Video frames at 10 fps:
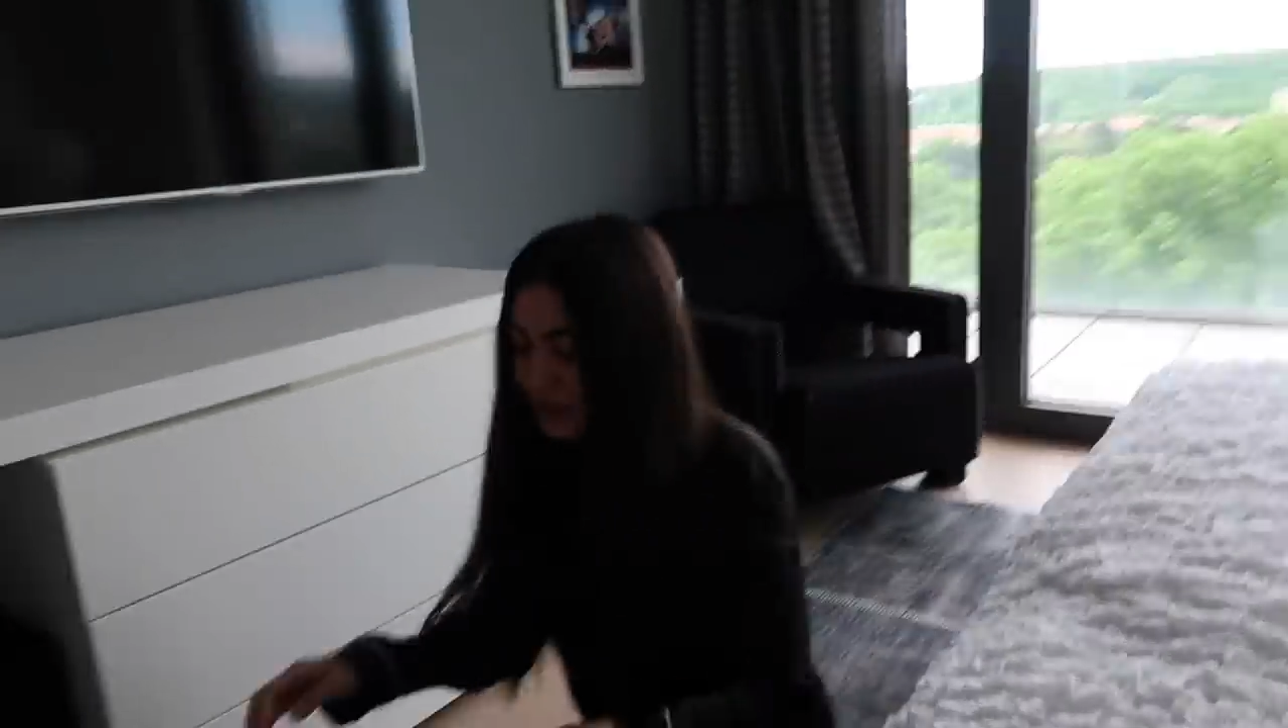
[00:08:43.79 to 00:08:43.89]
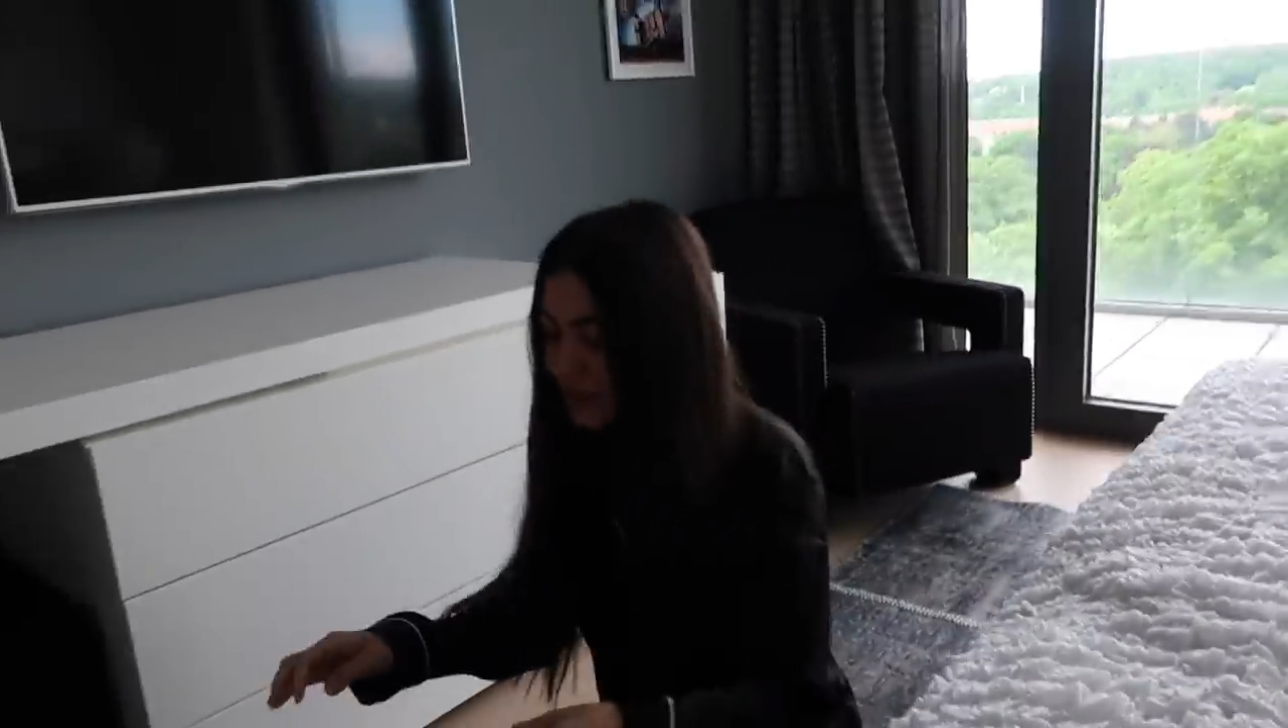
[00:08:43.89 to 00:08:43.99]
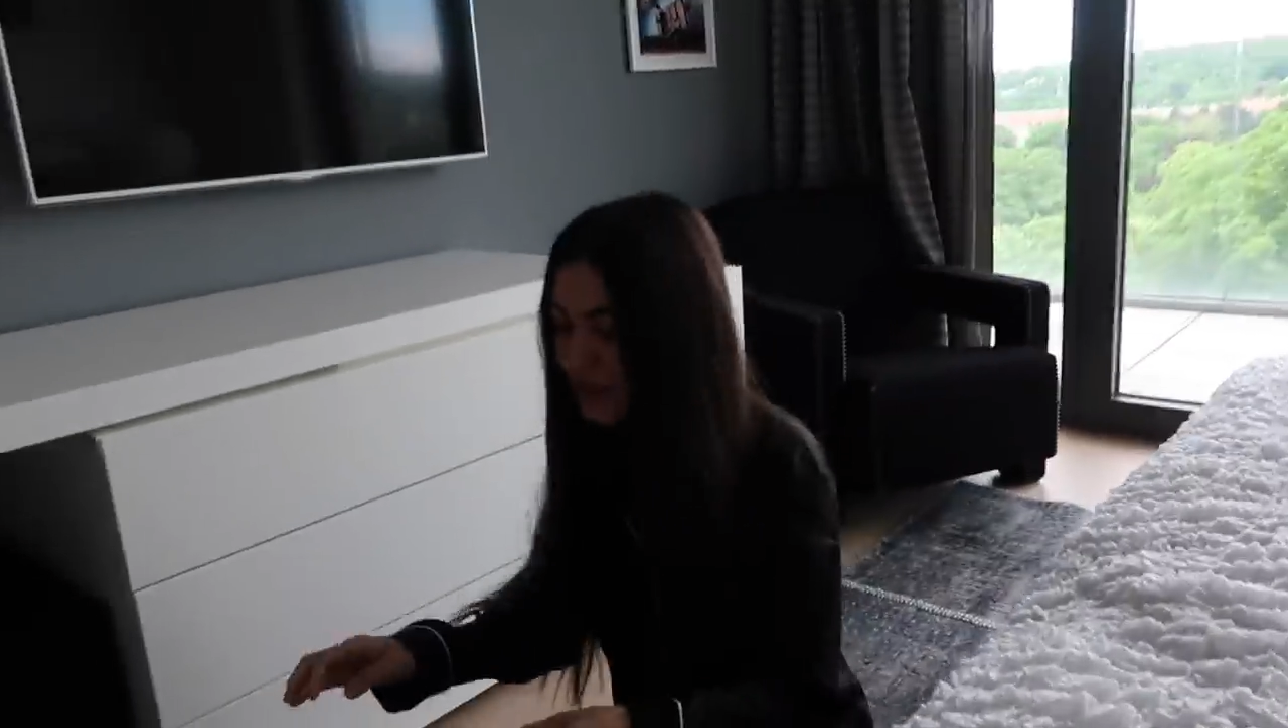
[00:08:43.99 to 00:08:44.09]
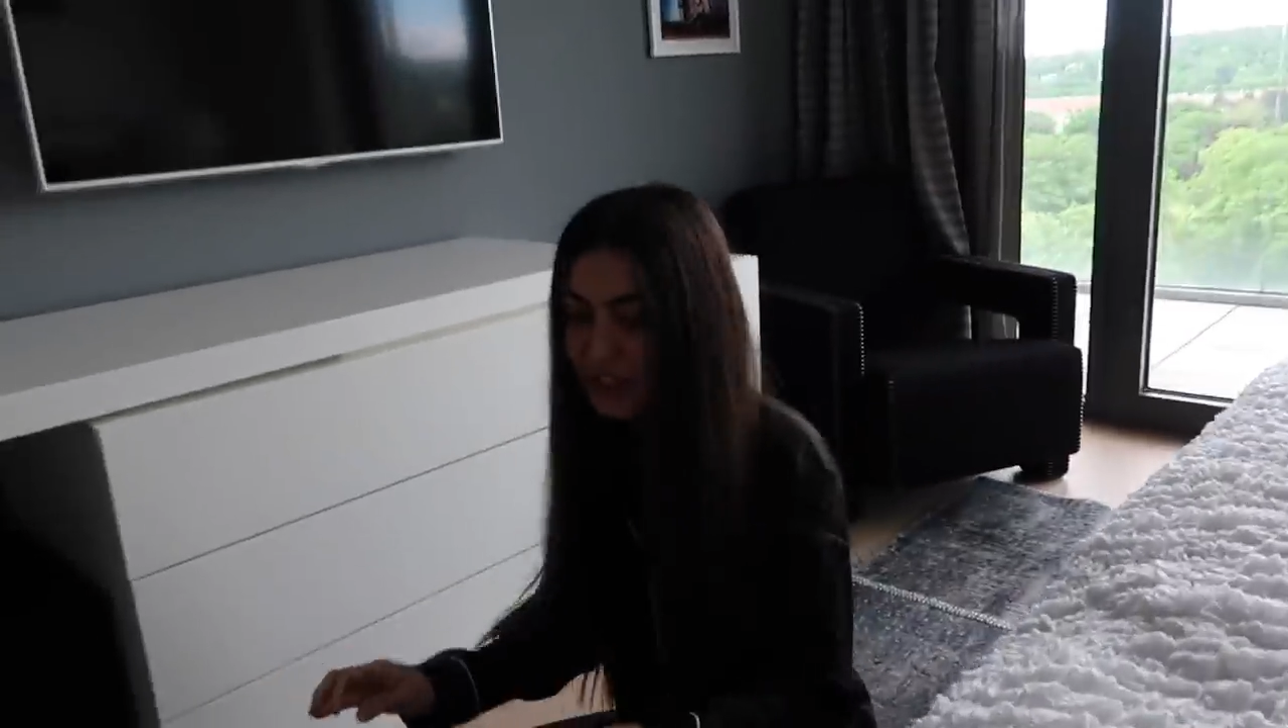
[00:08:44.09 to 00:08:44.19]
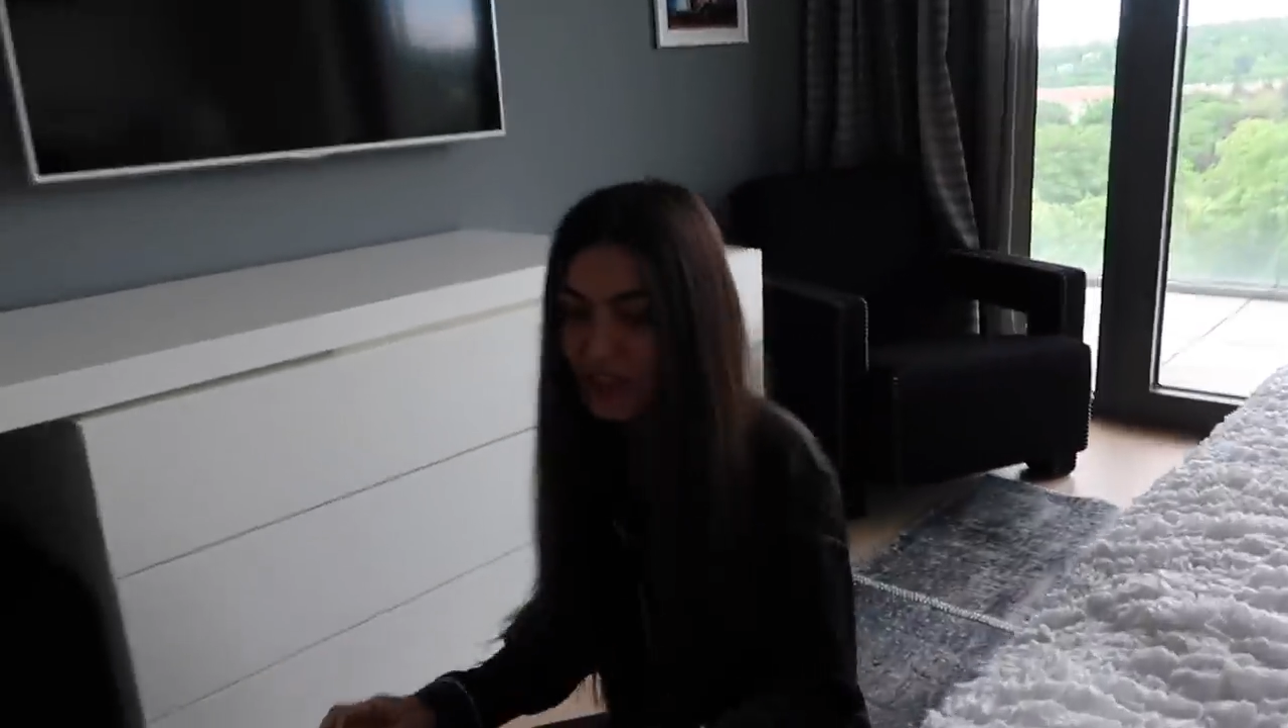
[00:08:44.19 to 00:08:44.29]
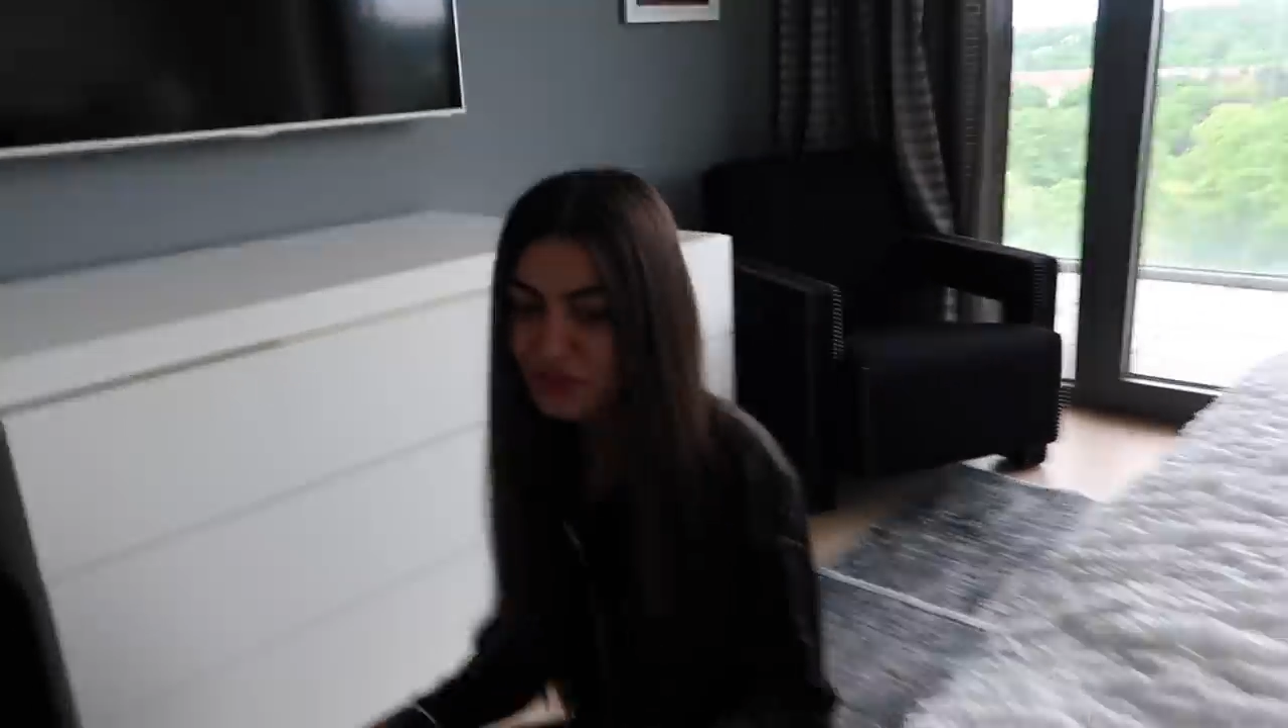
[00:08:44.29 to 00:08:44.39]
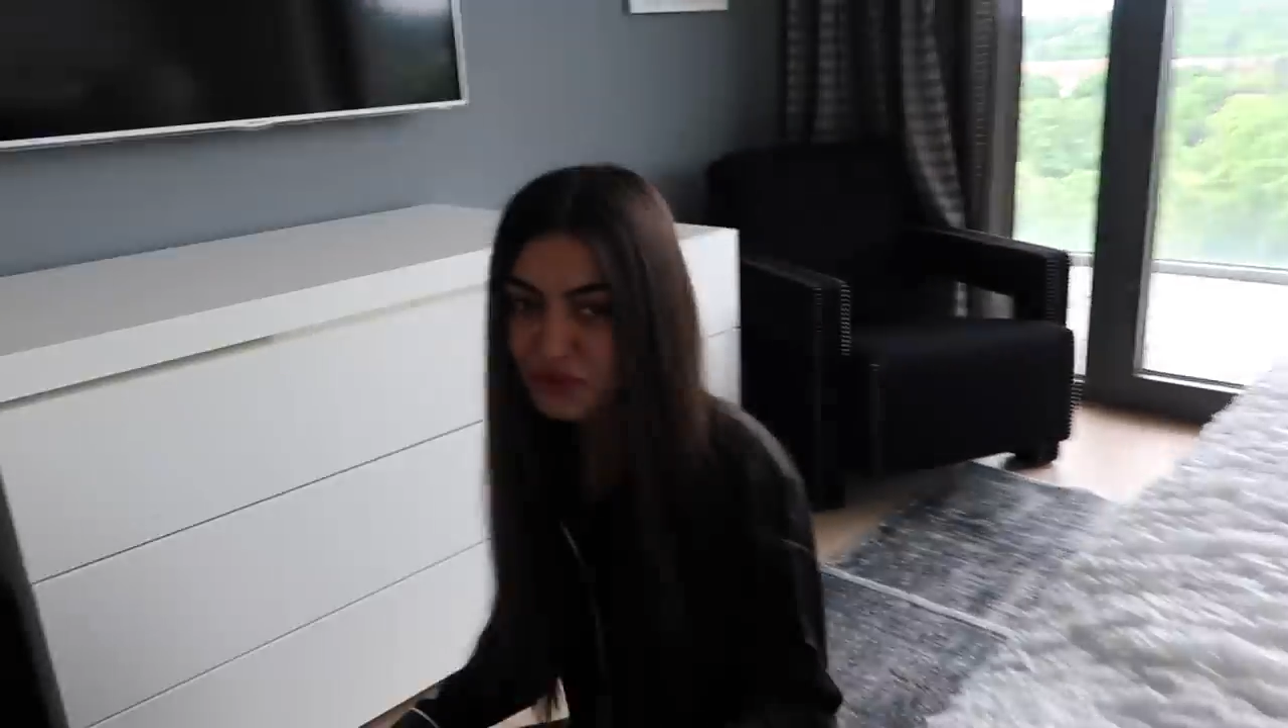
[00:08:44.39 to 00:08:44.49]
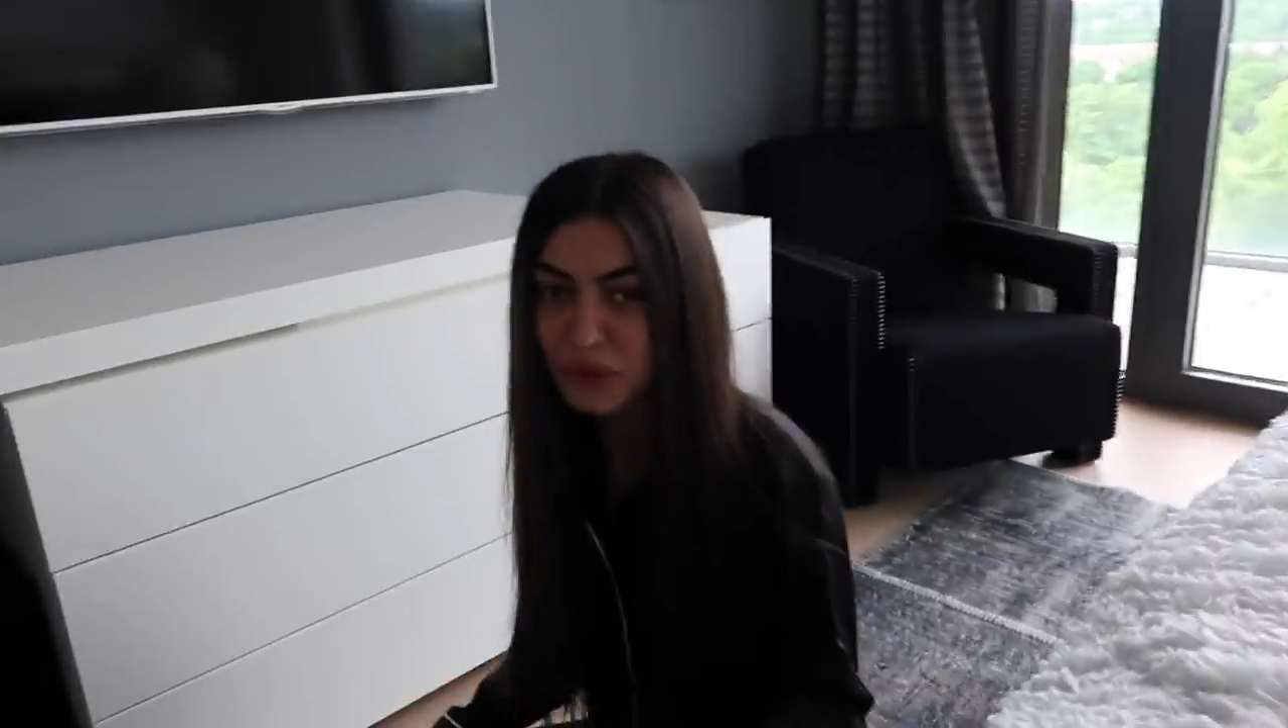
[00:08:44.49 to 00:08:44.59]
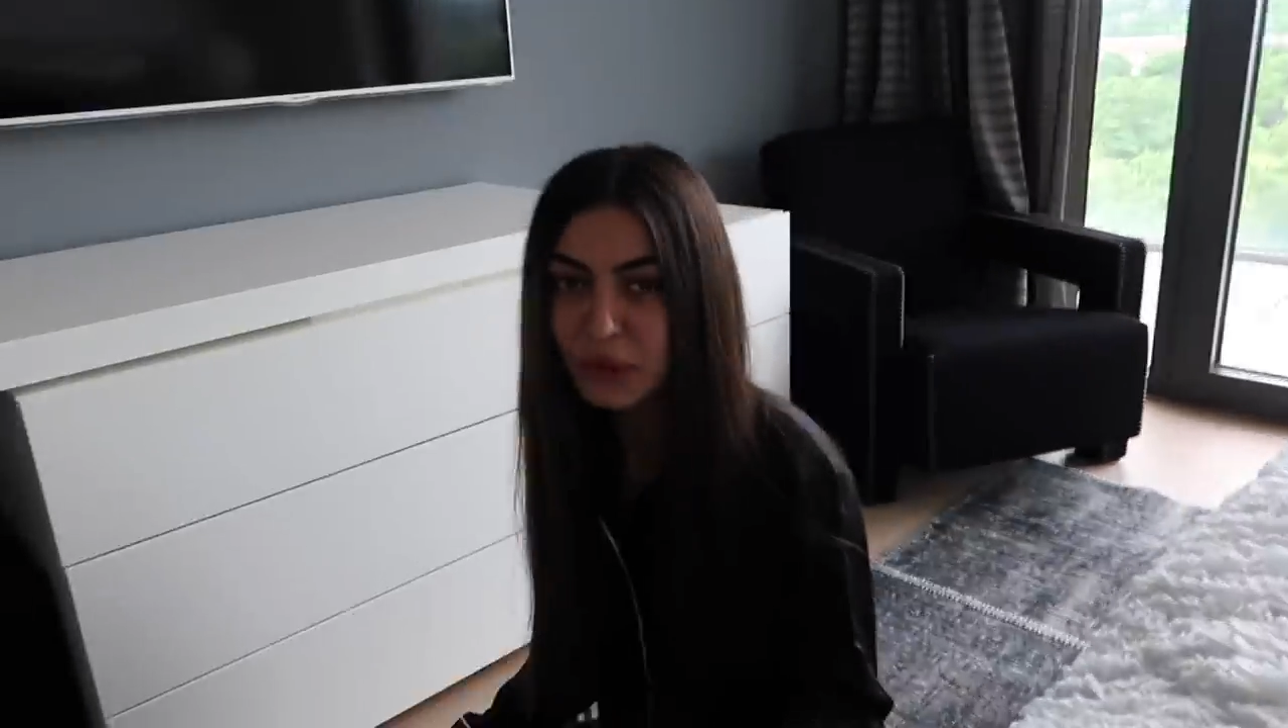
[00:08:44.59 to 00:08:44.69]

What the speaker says: This is the guest